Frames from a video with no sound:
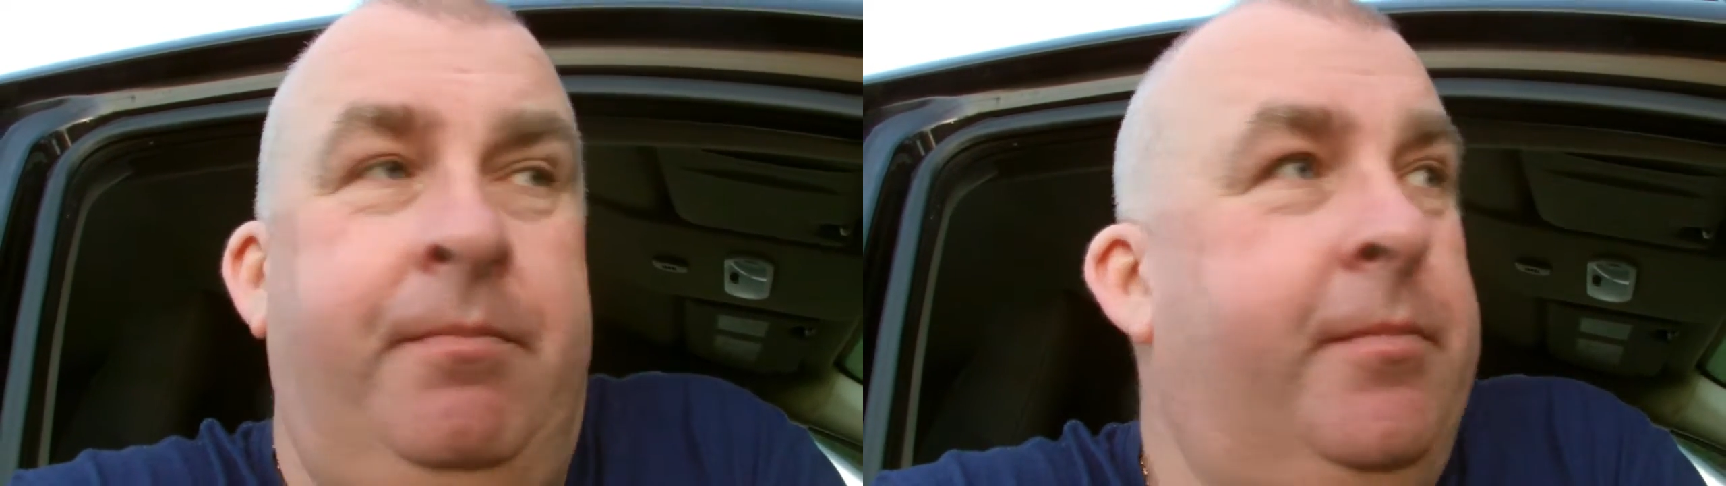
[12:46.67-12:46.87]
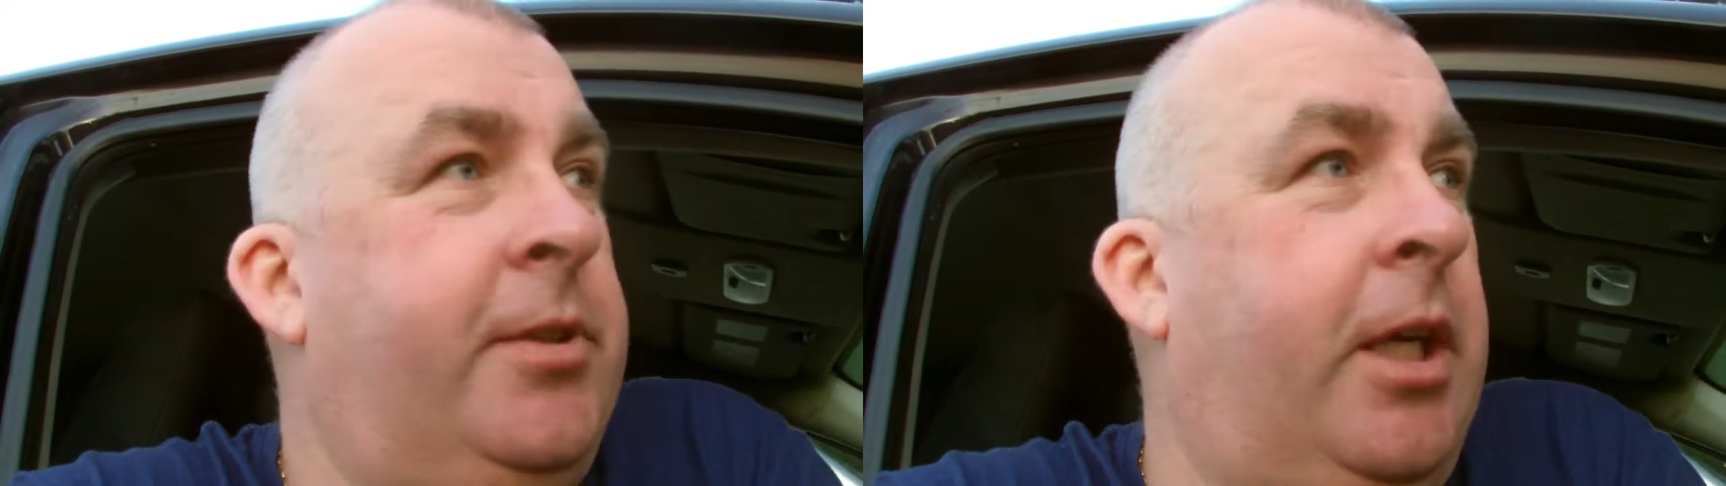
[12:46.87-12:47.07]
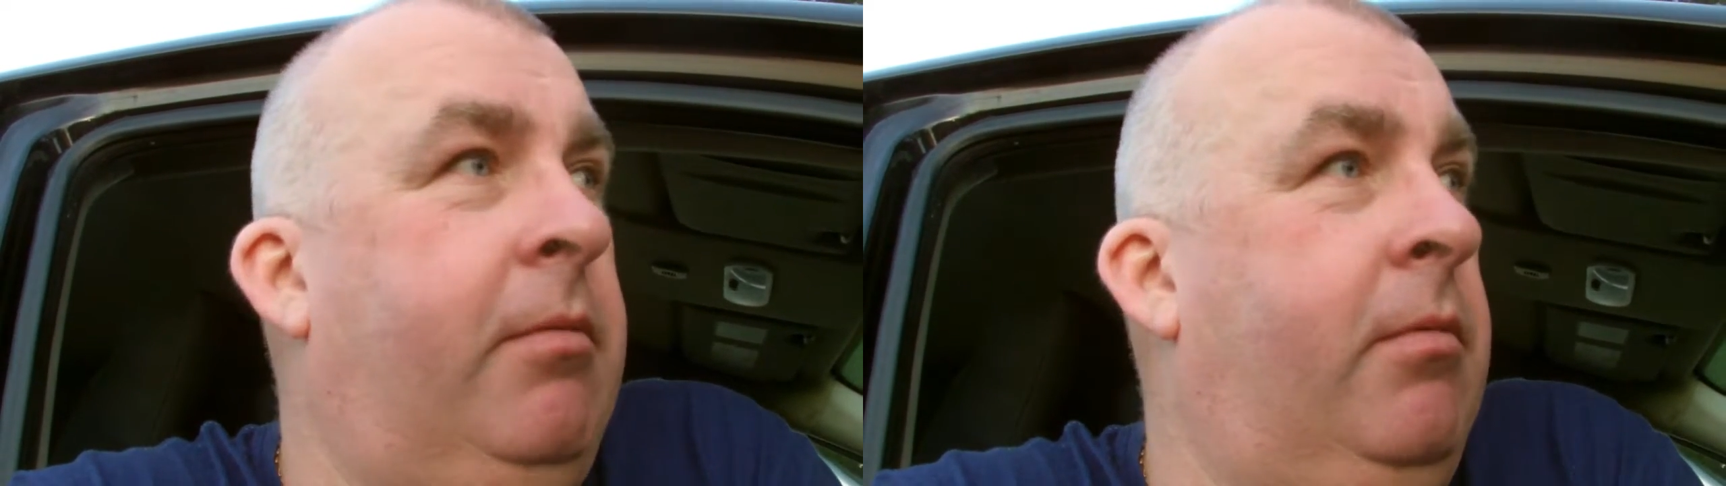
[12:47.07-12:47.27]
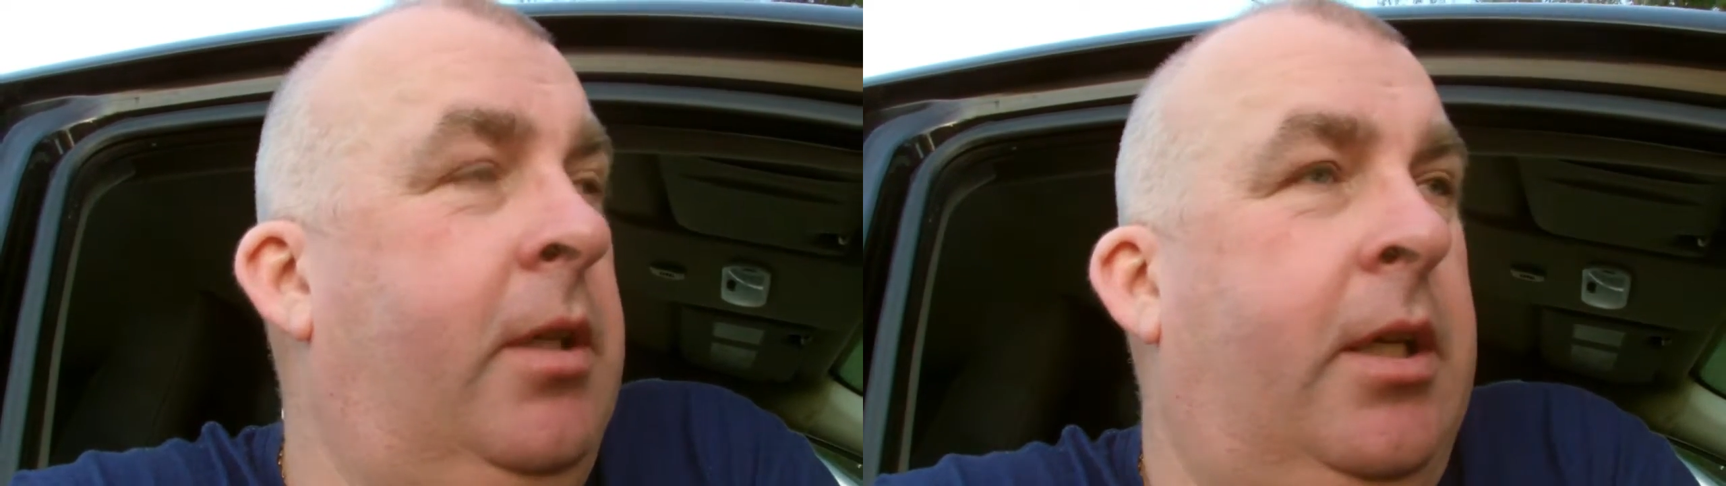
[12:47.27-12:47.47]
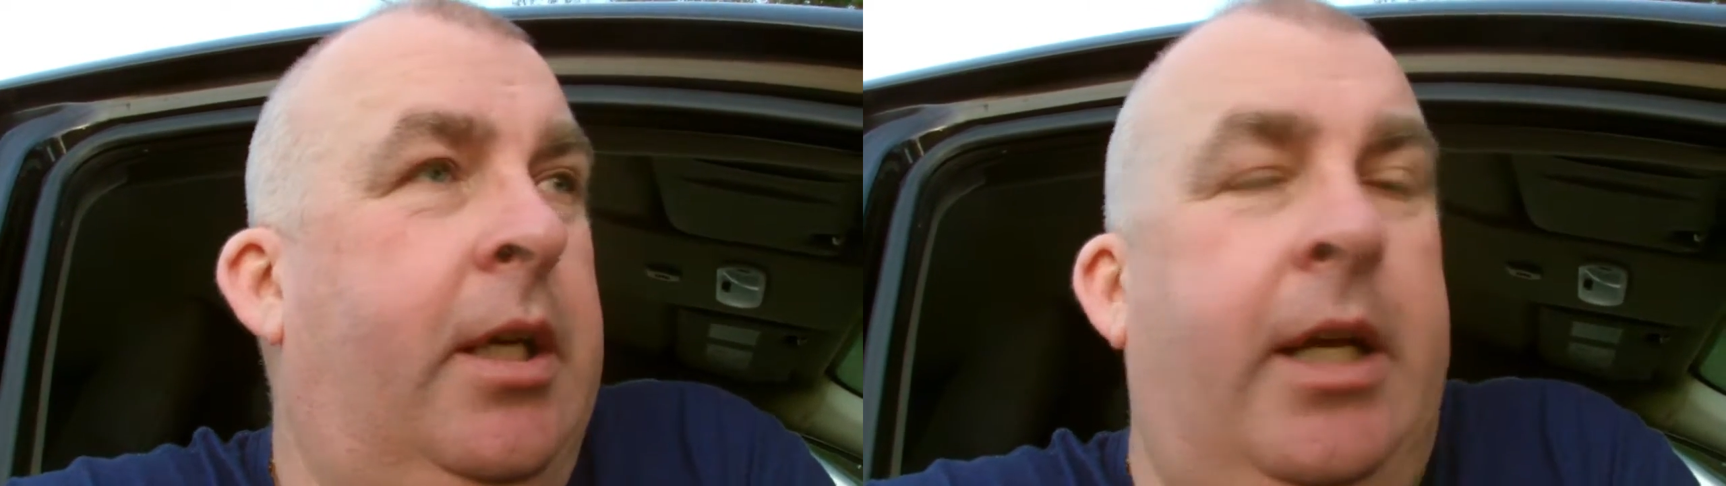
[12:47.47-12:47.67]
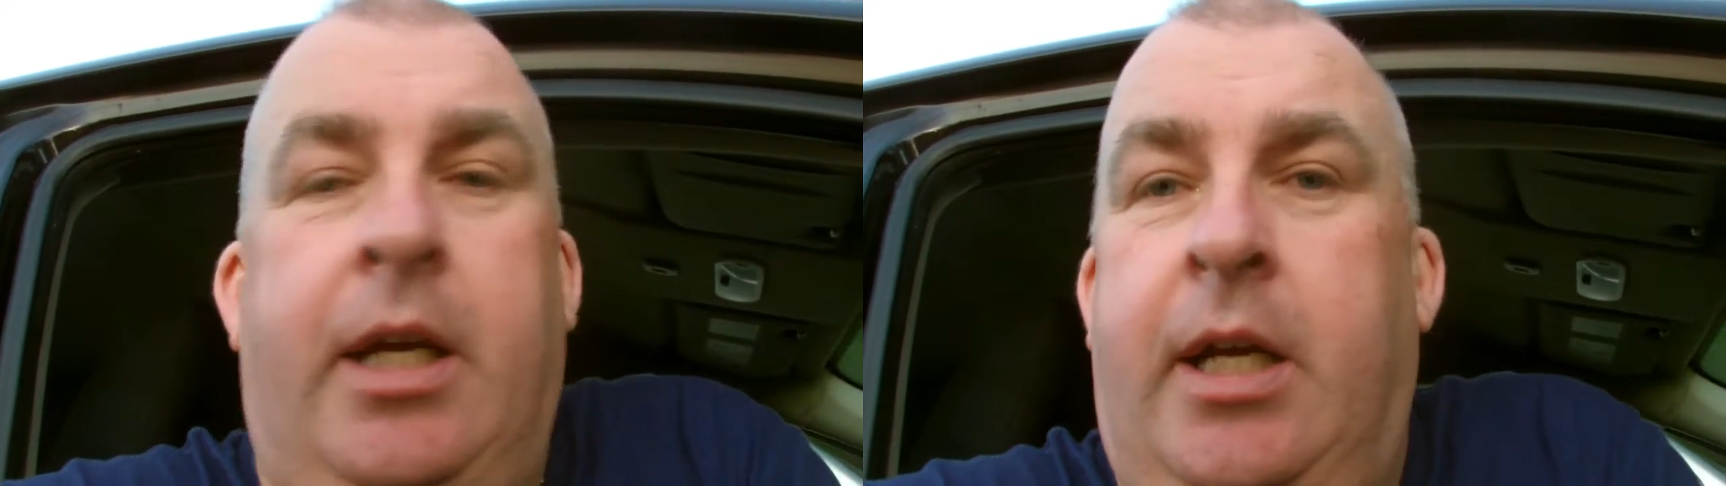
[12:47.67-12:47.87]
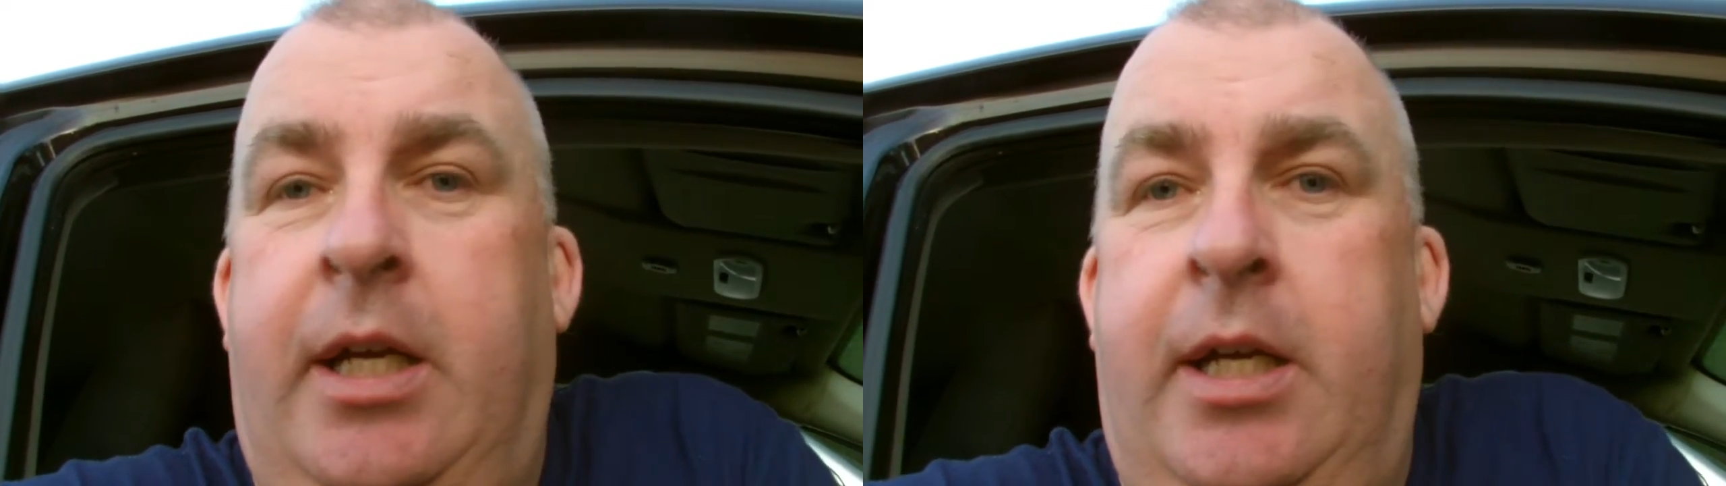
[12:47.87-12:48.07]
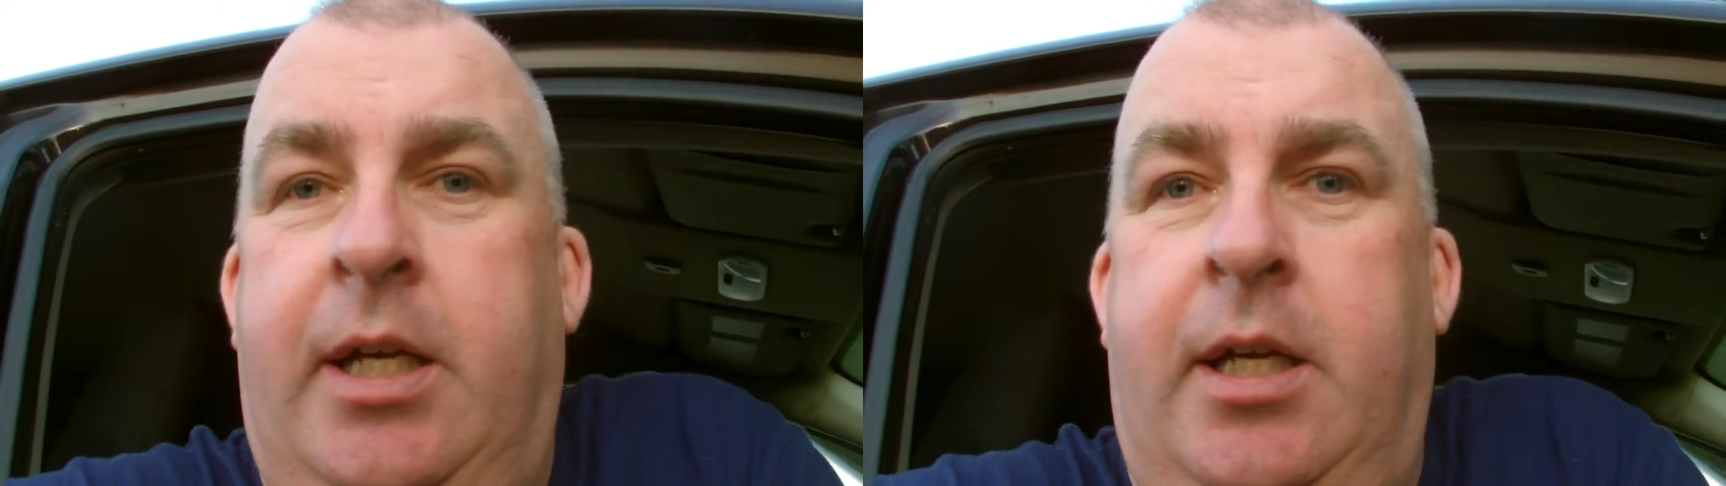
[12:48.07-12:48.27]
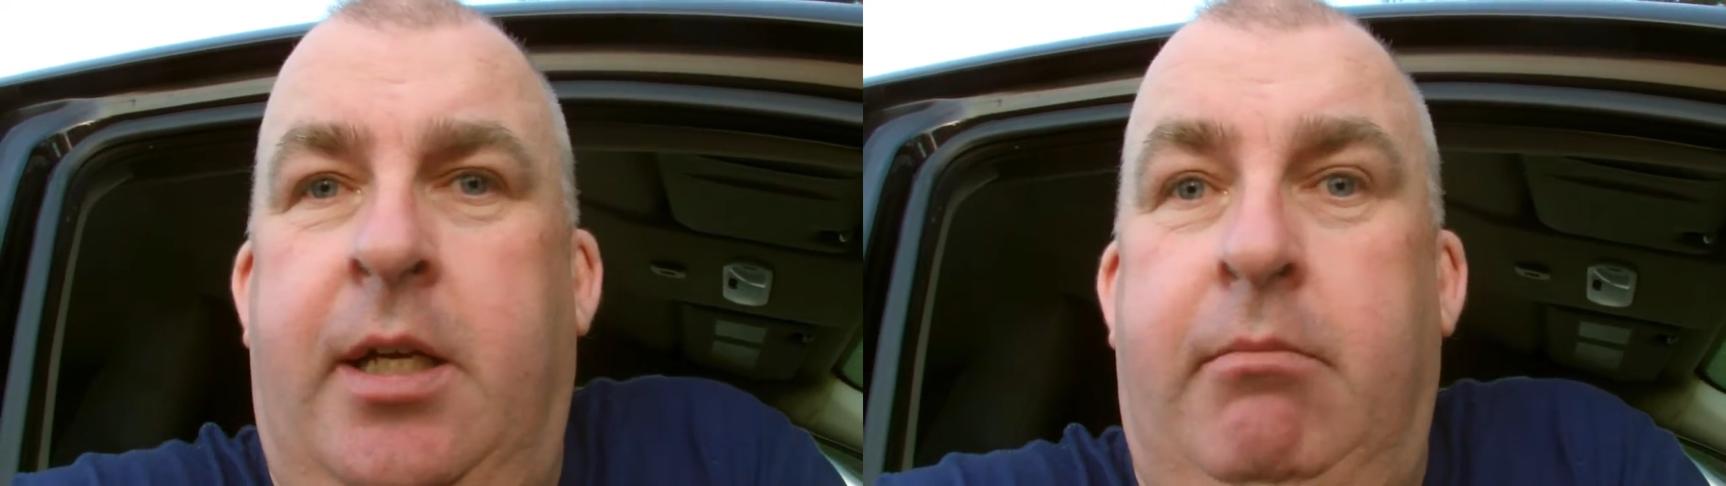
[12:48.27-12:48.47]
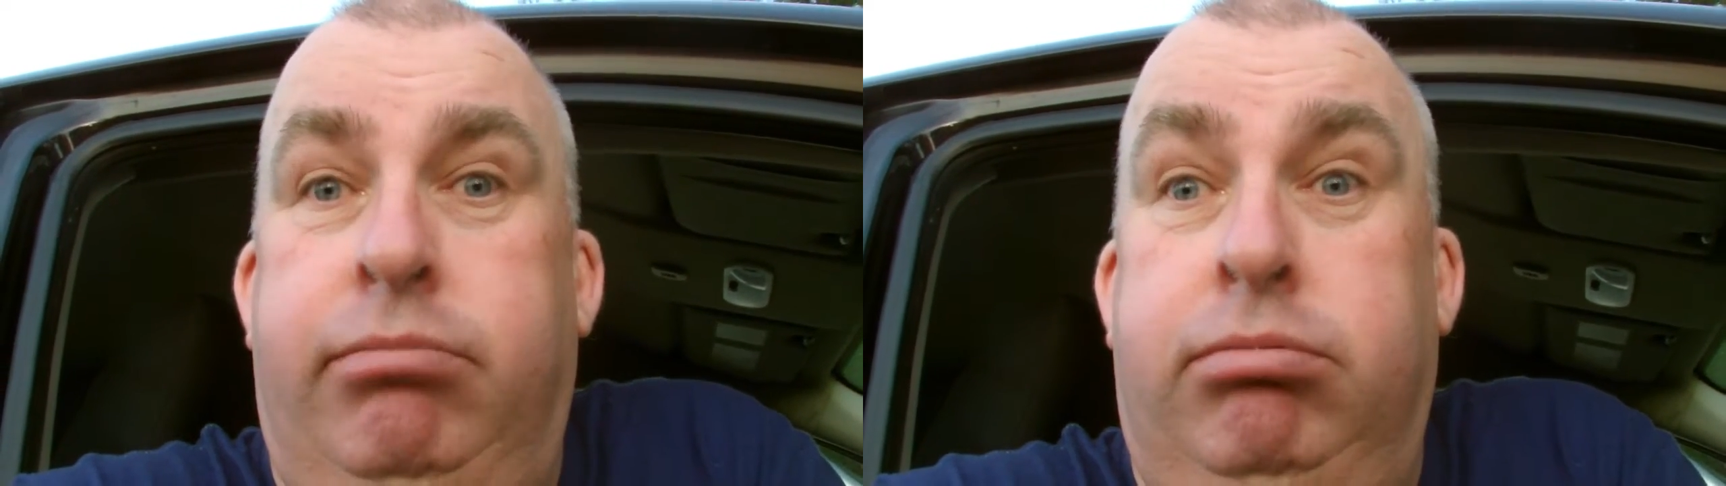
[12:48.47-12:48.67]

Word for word: So, uh,